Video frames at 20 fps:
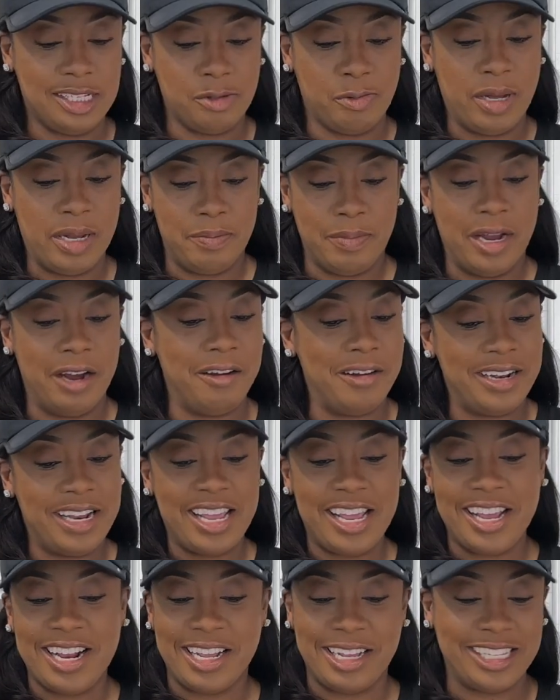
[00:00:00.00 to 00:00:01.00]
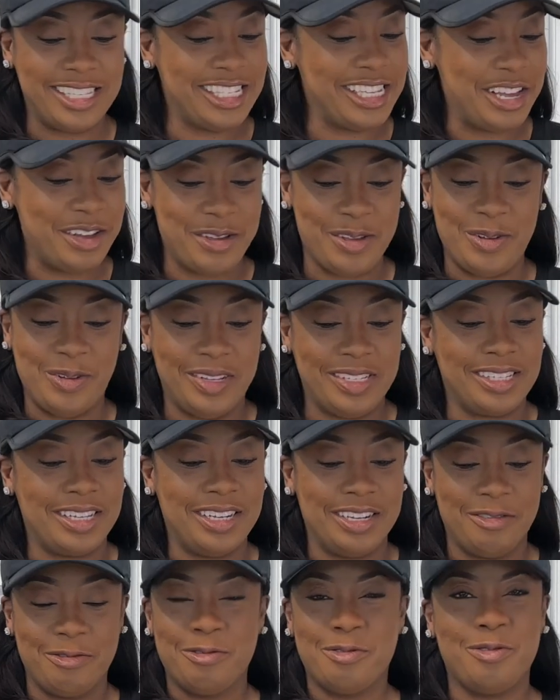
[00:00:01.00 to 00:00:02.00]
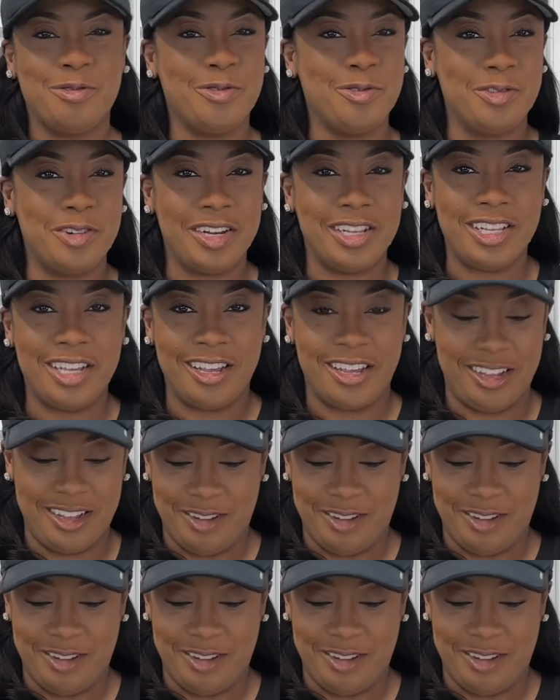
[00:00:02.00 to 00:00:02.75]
wet marinade, I tell you, it's going to really,